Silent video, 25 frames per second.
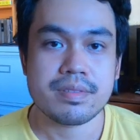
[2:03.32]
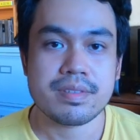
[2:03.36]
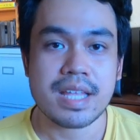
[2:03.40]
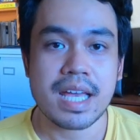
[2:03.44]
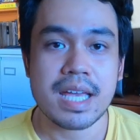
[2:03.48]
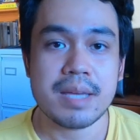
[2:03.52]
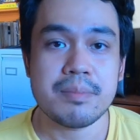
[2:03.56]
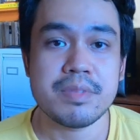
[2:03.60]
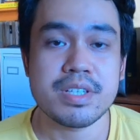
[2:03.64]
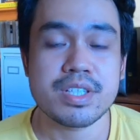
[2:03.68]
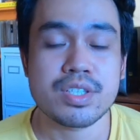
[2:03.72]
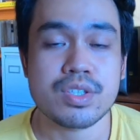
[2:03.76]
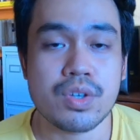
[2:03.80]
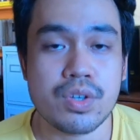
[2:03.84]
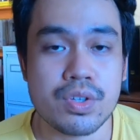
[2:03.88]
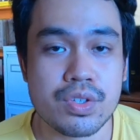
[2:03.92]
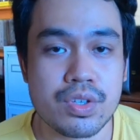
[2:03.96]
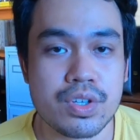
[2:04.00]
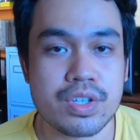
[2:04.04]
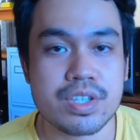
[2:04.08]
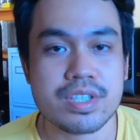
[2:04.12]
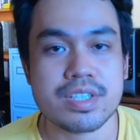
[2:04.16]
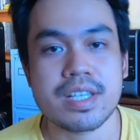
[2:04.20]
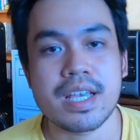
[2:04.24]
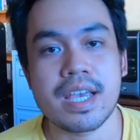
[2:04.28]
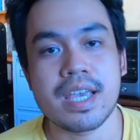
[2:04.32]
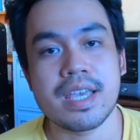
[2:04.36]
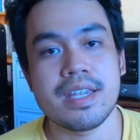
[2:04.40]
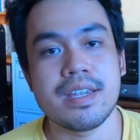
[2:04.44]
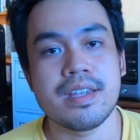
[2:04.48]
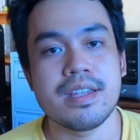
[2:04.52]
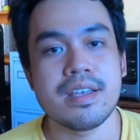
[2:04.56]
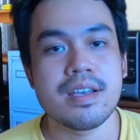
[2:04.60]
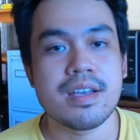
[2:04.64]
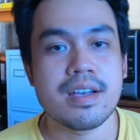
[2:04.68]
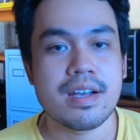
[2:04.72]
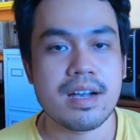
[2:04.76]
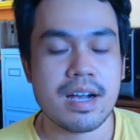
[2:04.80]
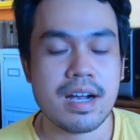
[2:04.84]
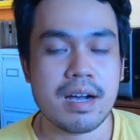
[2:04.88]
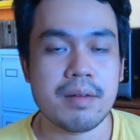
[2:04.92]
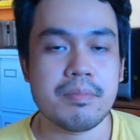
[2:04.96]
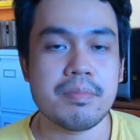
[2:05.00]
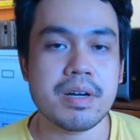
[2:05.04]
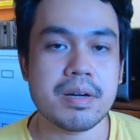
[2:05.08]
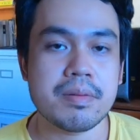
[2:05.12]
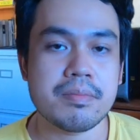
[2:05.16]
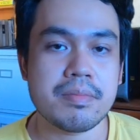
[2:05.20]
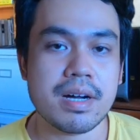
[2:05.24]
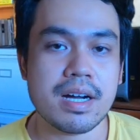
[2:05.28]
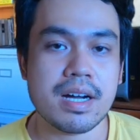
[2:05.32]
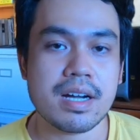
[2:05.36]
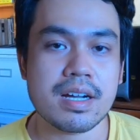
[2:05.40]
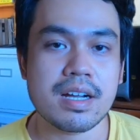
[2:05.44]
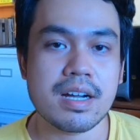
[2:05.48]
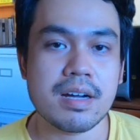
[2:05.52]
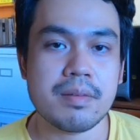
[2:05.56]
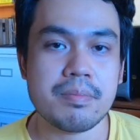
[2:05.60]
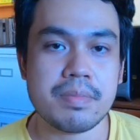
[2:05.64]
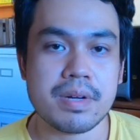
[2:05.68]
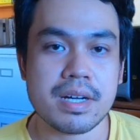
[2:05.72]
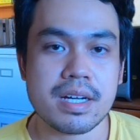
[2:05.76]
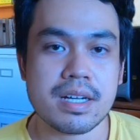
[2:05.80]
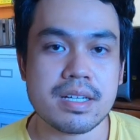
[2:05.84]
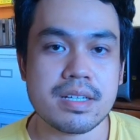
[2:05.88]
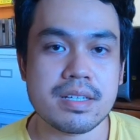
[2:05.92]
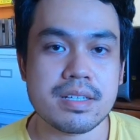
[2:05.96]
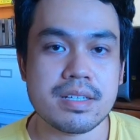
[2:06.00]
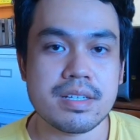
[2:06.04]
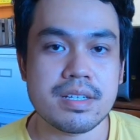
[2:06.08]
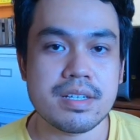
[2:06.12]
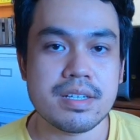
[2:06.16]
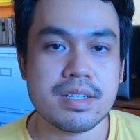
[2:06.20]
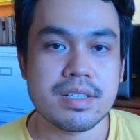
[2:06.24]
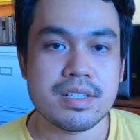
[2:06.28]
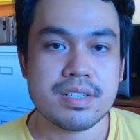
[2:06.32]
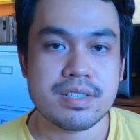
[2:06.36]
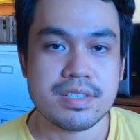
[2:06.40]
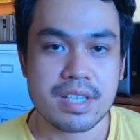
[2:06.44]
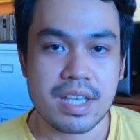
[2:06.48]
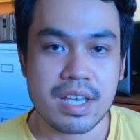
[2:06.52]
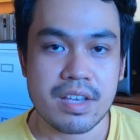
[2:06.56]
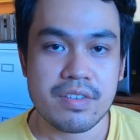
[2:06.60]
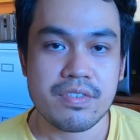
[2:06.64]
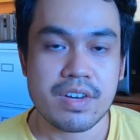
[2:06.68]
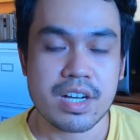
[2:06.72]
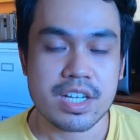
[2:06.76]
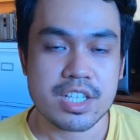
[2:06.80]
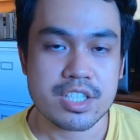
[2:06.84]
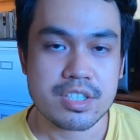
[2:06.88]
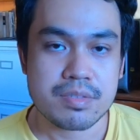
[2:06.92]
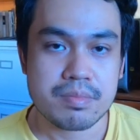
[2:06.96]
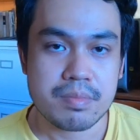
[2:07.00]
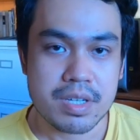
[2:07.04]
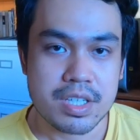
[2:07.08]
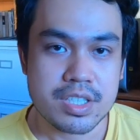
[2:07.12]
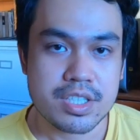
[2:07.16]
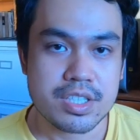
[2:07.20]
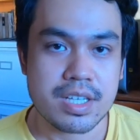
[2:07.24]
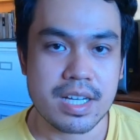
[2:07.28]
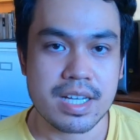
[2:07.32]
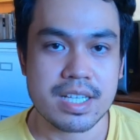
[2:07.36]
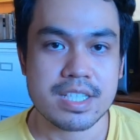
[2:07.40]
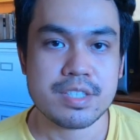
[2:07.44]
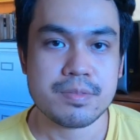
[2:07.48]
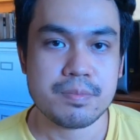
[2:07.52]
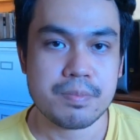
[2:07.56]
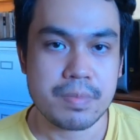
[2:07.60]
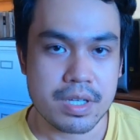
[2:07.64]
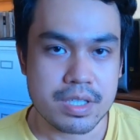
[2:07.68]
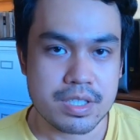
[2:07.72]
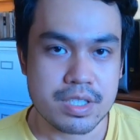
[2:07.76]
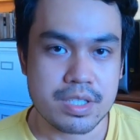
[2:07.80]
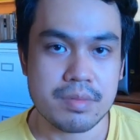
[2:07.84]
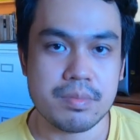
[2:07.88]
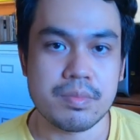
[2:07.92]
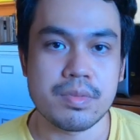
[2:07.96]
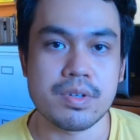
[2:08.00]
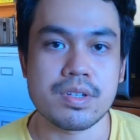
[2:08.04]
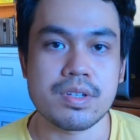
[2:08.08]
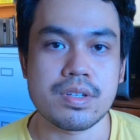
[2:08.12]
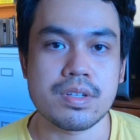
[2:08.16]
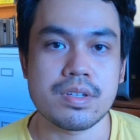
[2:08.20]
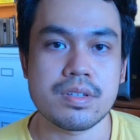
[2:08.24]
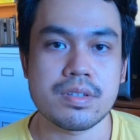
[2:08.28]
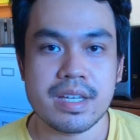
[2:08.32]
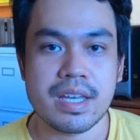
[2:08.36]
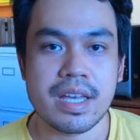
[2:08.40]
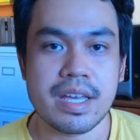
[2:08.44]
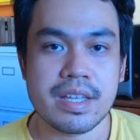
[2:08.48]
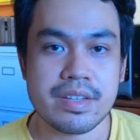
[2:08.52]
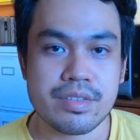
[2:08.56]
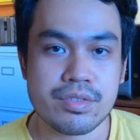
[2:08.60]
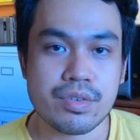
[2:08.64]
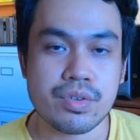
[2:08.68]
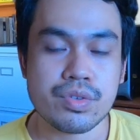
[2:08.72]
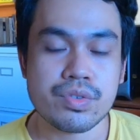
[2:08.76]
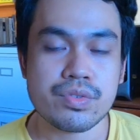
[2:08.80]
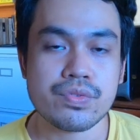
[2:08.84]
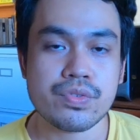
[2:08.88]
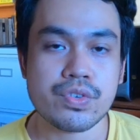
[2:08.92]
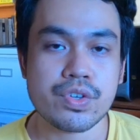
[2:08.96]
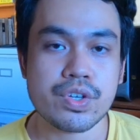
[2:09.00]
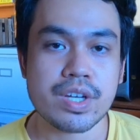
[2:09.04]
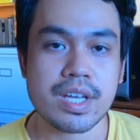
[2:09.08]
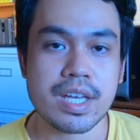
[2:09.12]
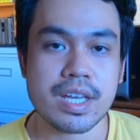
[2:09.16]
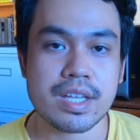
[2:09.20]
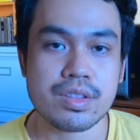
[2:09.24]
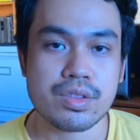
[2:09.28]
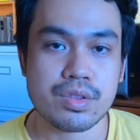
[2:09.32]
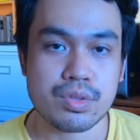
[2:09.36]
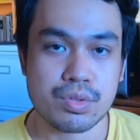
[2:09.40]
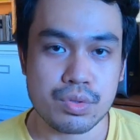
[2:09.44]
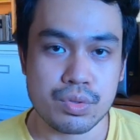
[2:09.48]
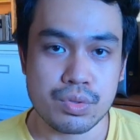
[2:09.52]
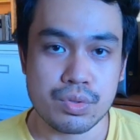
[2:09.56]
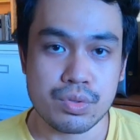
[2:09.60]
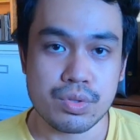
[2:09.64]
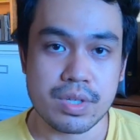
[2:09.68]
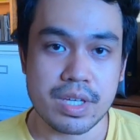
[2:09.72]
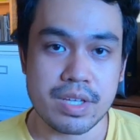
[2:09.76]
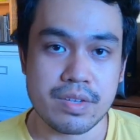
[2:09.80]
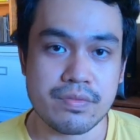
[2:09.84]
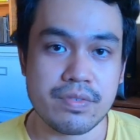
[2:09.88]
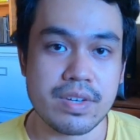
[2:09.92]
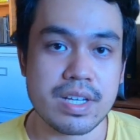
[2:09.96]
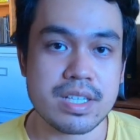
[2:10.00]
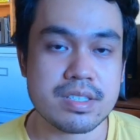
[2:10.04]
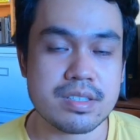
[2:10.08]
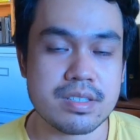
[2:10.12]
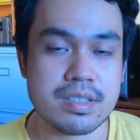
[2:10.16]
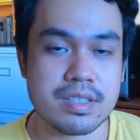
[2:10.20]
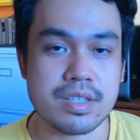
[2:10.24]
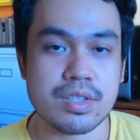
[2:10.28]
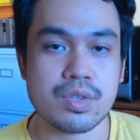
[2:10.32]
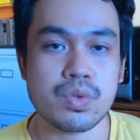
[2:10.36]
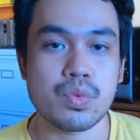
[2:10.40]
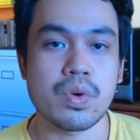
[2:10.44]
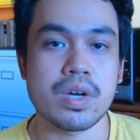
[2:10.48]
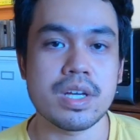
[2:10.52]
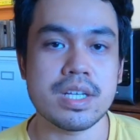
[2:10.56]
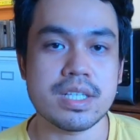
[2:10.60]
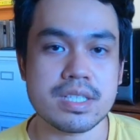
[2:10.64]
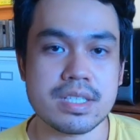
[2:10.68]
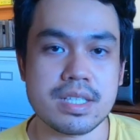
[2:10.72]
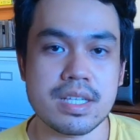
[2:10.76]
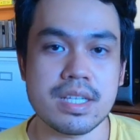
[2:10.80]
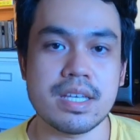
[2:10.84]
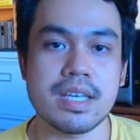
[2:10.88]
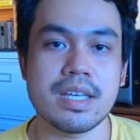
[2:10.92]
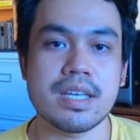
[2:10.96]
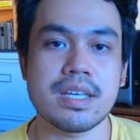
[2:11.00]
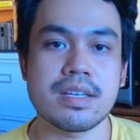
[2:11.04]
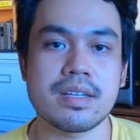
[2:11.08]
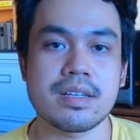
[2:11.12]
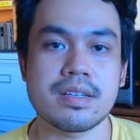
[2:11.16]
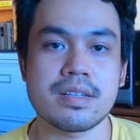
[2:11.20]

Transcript: Time is on your side. Habang maaga pa, save as much as possible. And don't forget to invest it wisely.